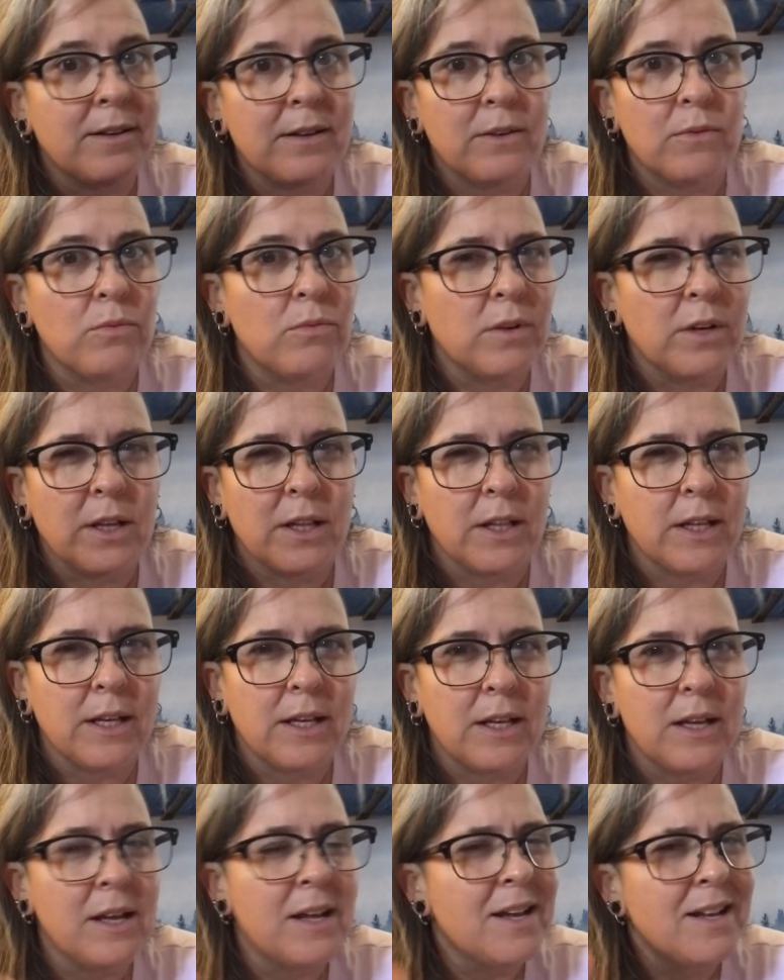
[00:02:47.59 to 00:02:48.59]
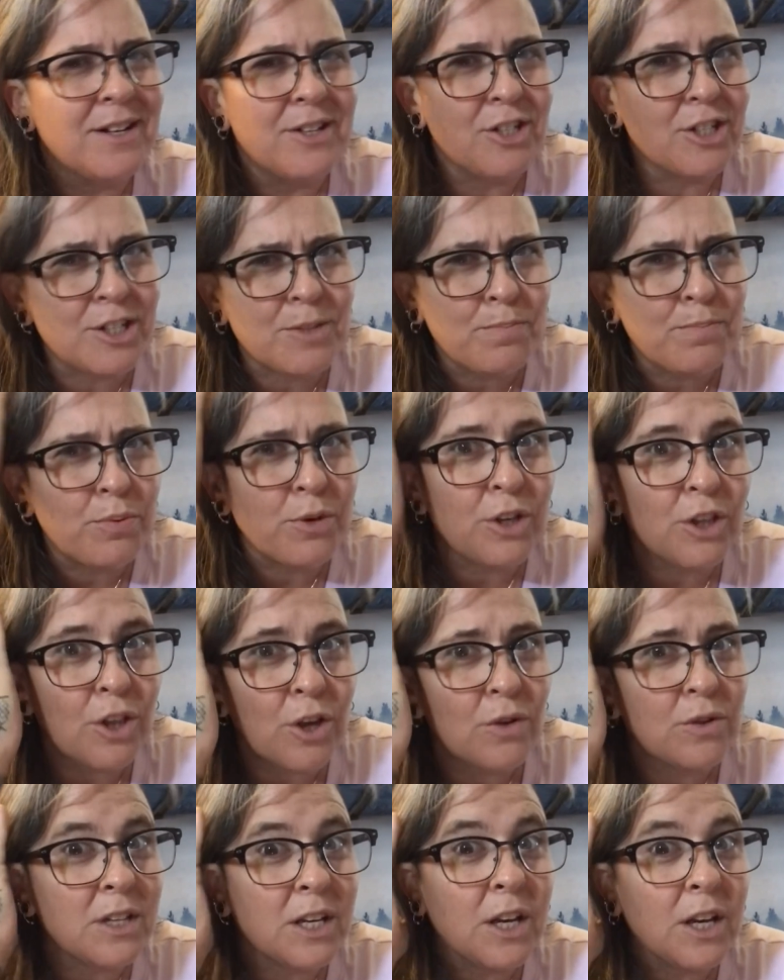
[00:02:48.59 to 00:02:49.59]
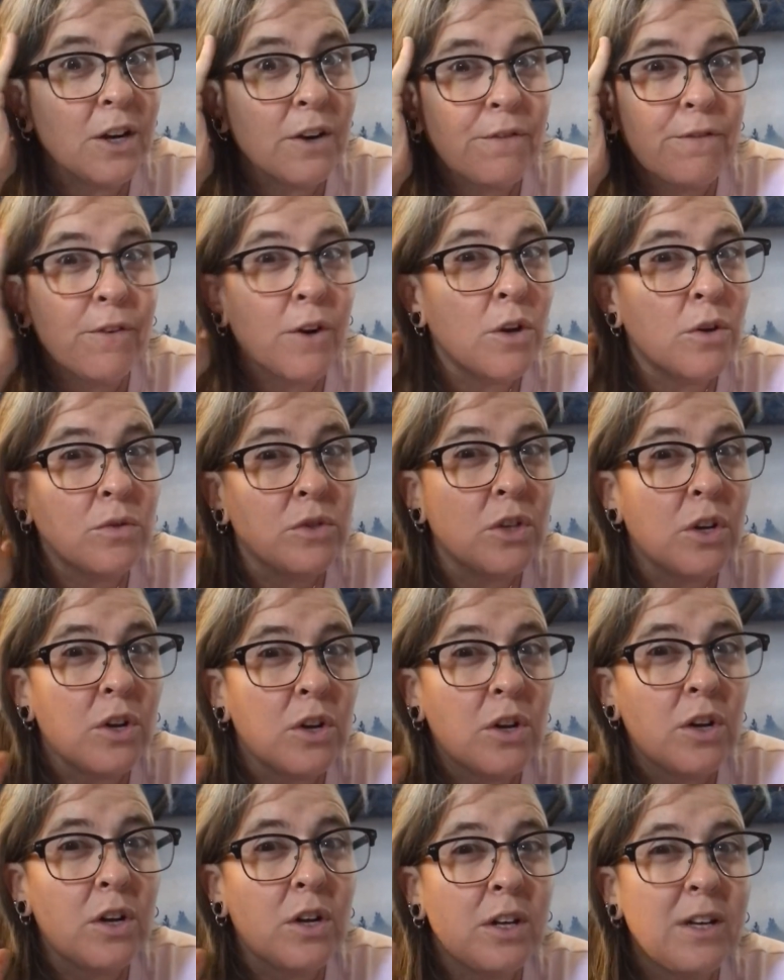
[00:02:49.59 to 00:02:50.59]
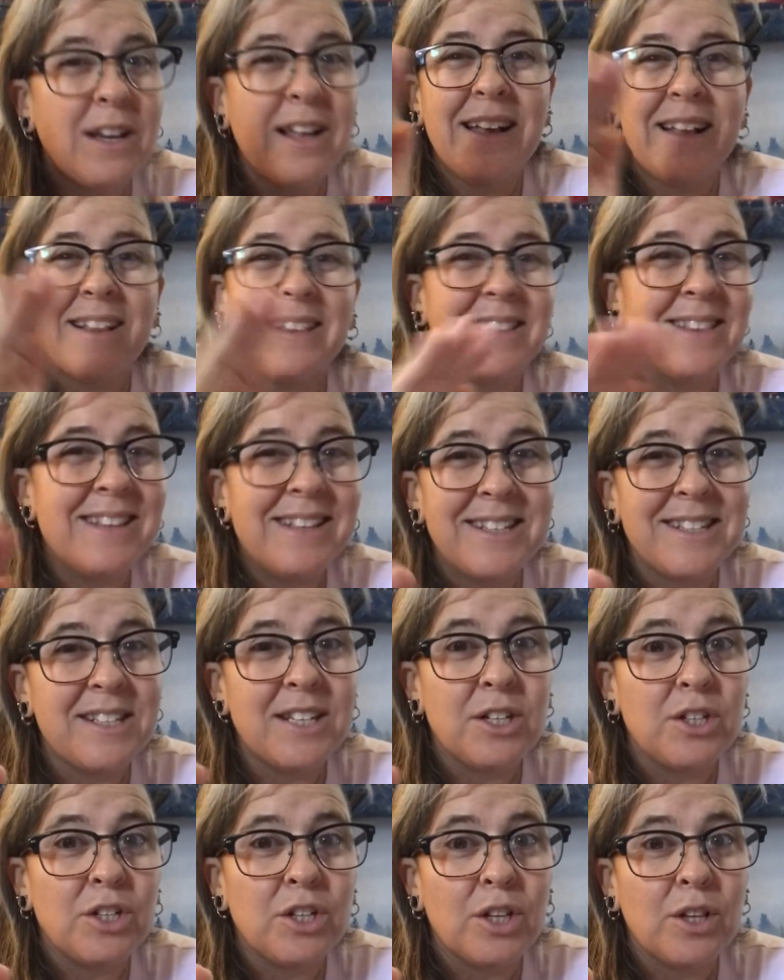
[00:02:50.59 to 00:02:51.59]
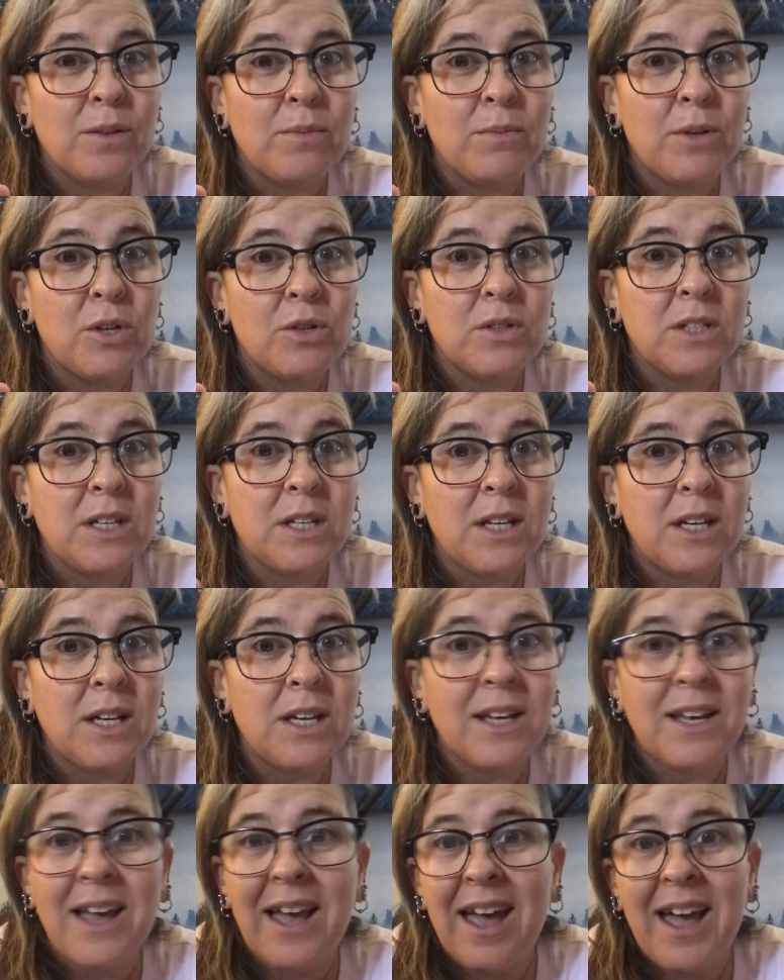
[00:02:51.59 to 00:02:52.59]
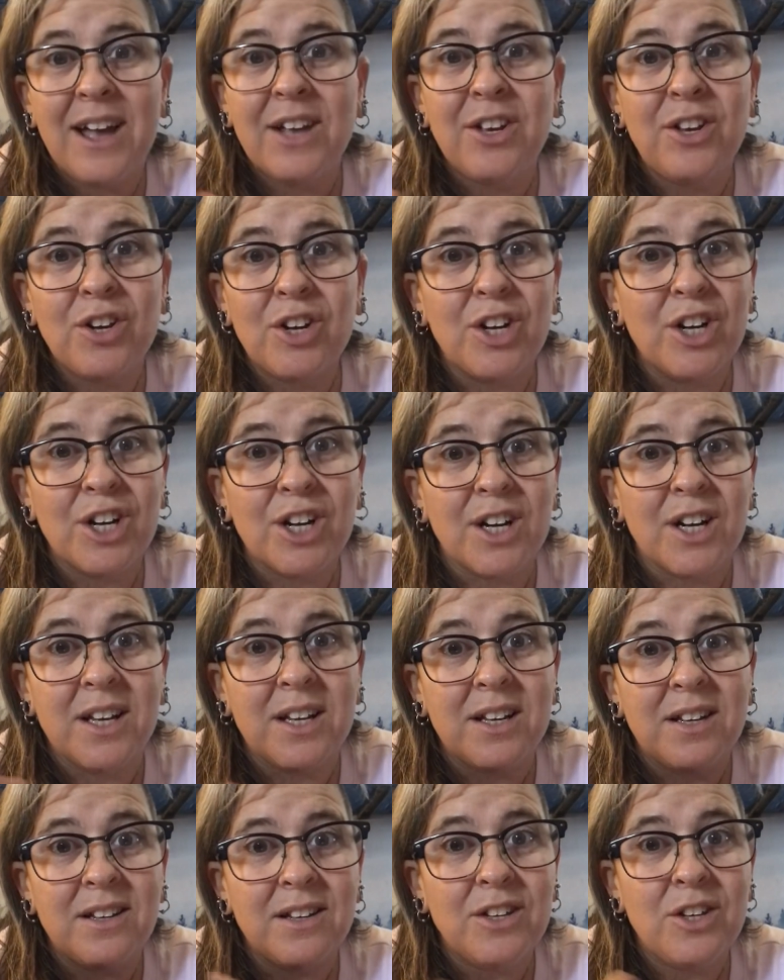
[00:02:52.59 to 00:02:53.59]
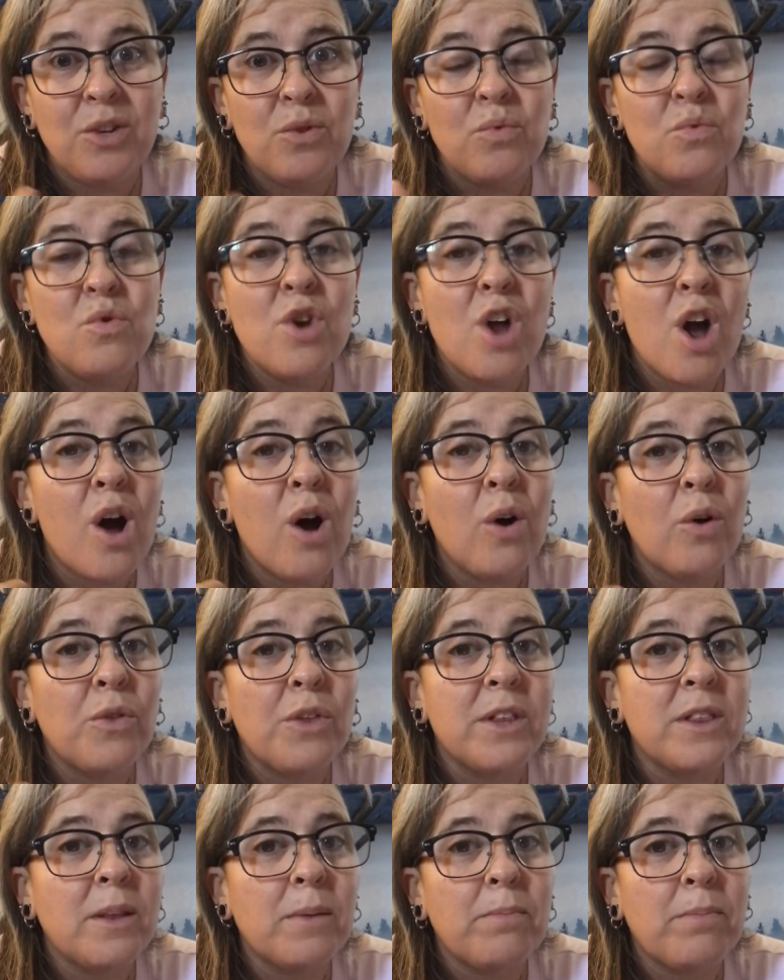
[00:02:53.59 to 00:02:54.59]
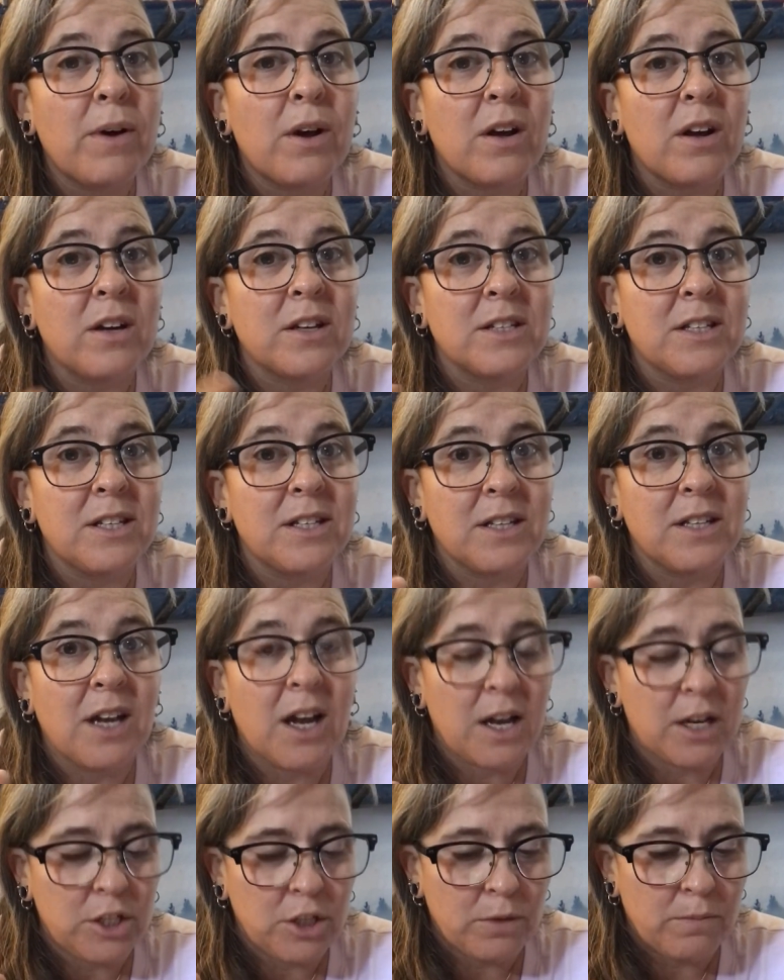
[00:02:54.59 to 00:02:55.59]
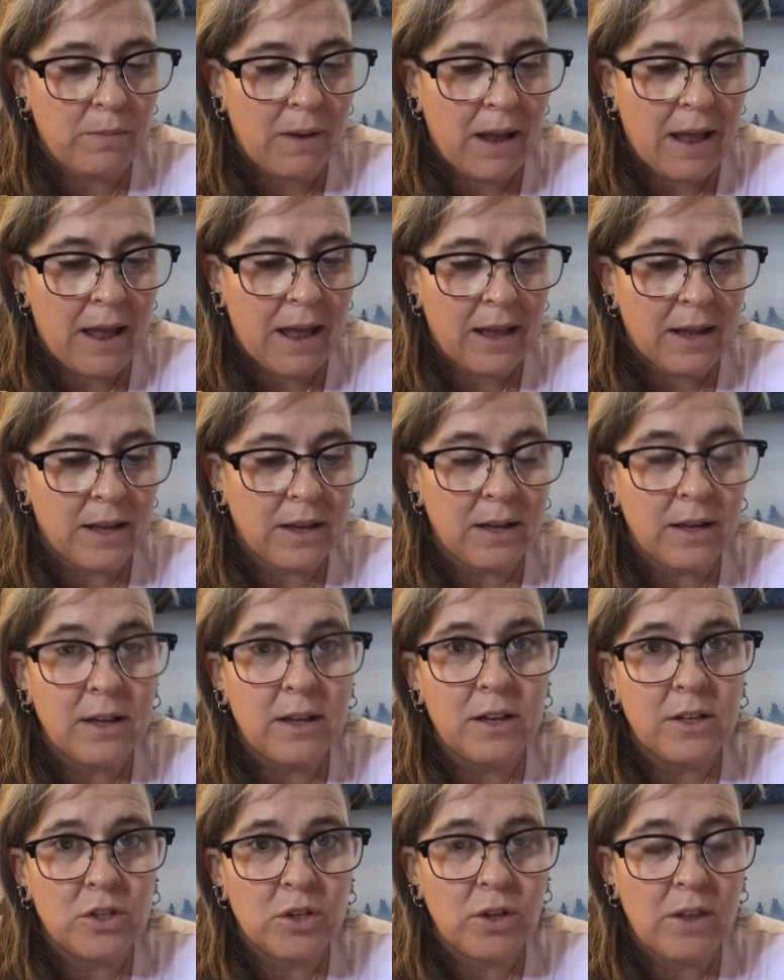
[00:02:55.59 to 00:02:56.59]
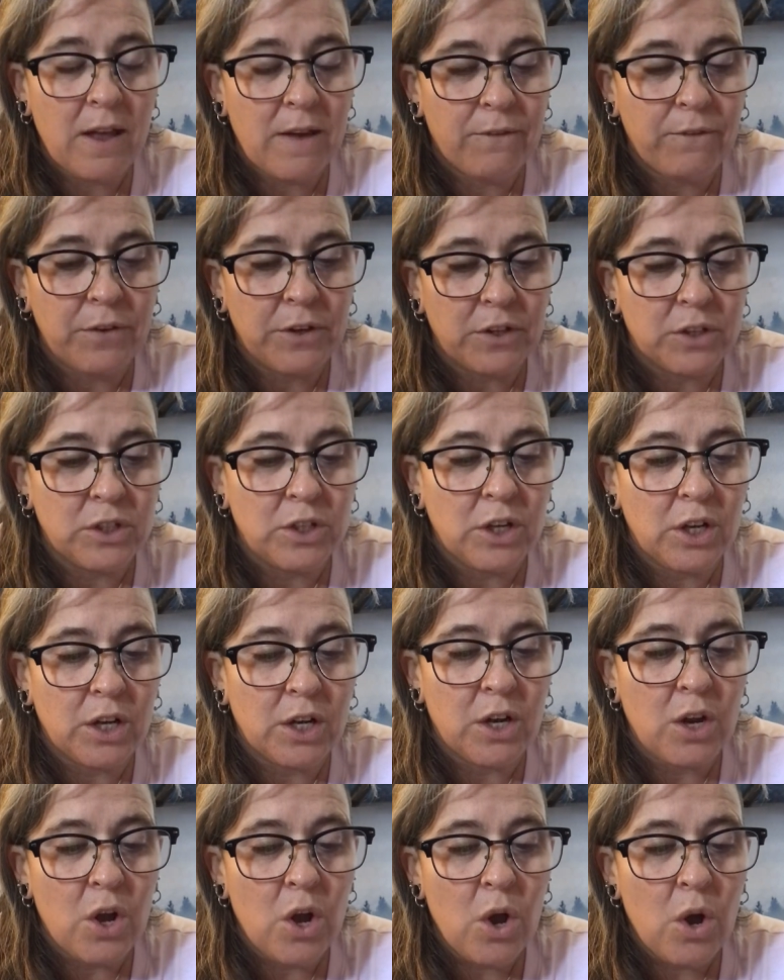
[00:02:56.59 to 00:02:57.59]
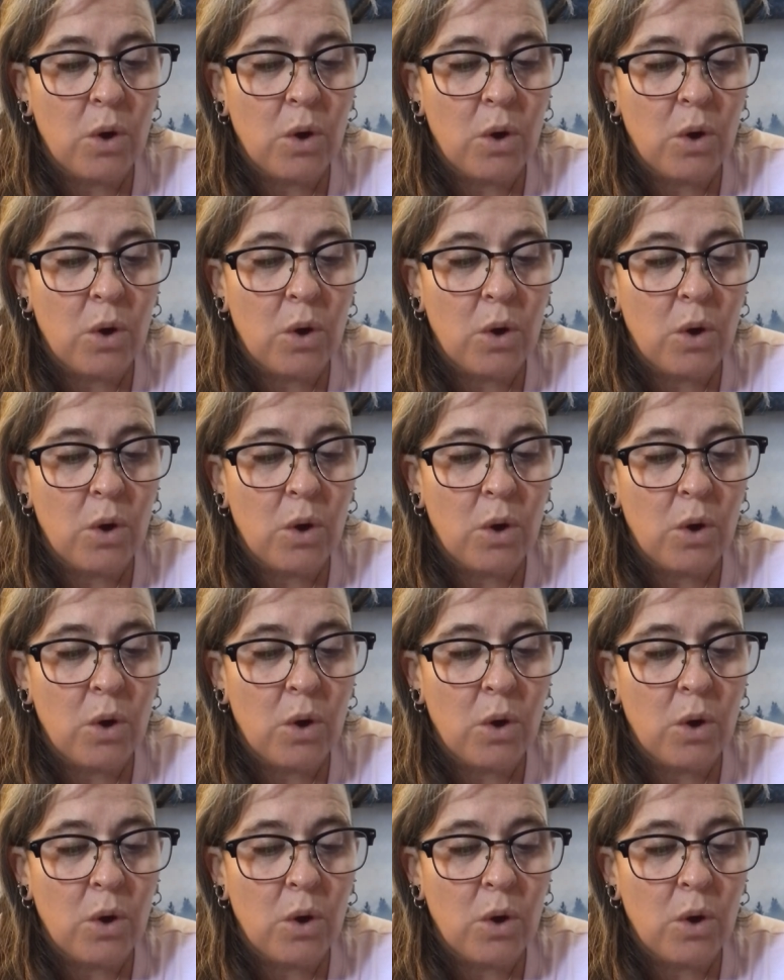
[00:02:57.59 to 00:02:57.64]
Really, just put those earphones on, listen to the music, and you're good. You know that the boss has got your back. So that feels good.